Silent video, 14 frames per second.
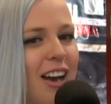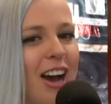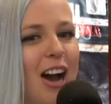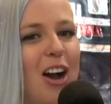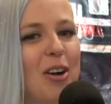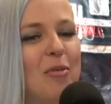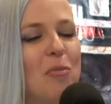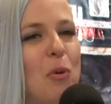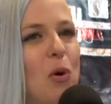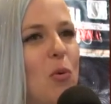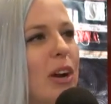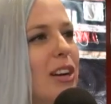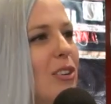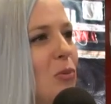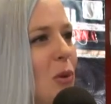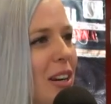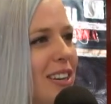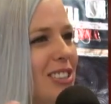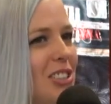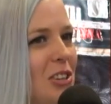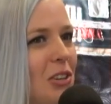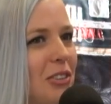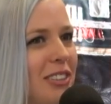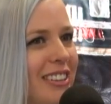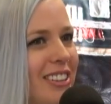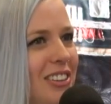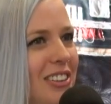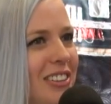But what is your
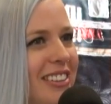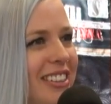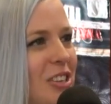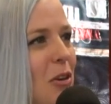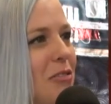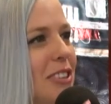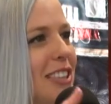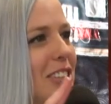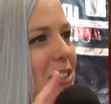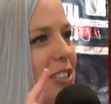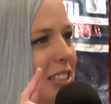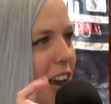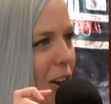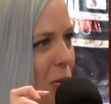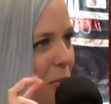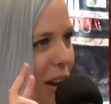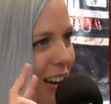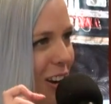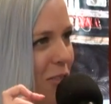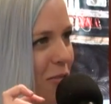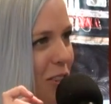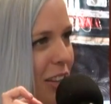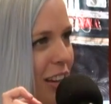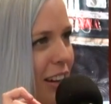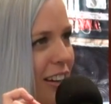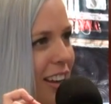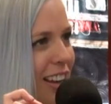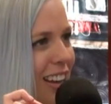you have a little soundbite, I feel
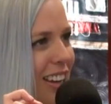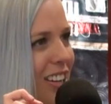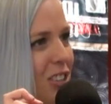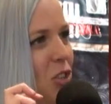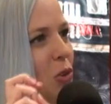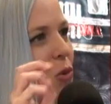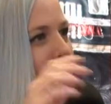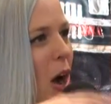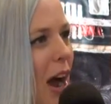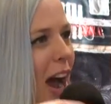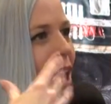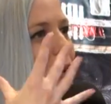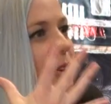like, into how